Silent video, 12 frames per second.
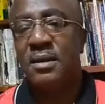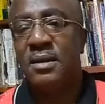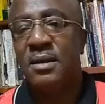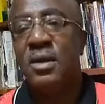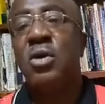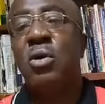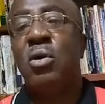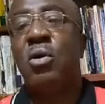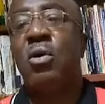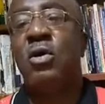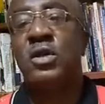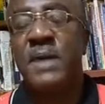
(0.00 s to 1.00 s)
your
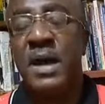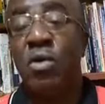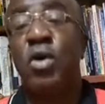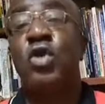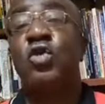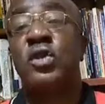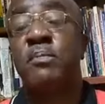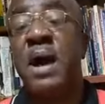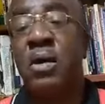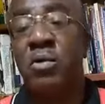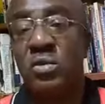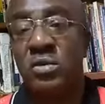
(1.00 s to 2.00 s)
husband or your
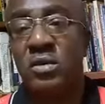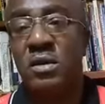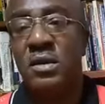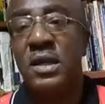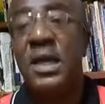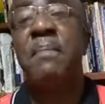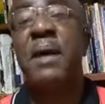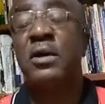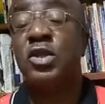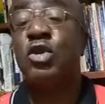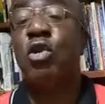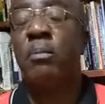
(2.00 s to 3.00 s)
spouse about
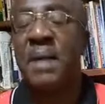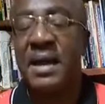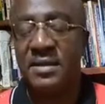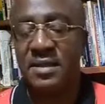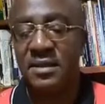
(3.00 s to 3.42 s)
your past?